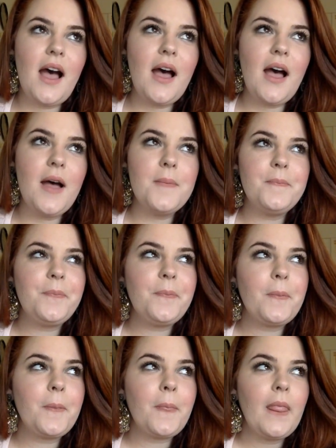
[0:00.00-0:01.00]

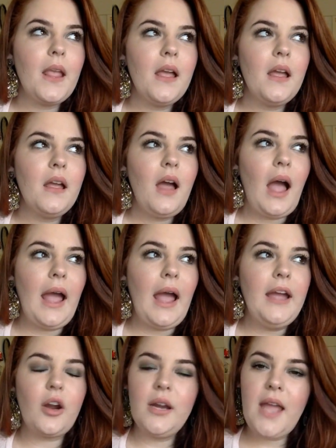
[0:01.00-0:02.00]
I
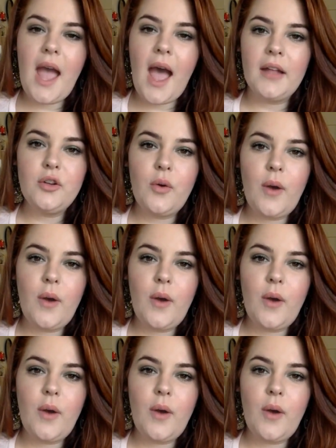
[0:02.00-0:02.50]
had already had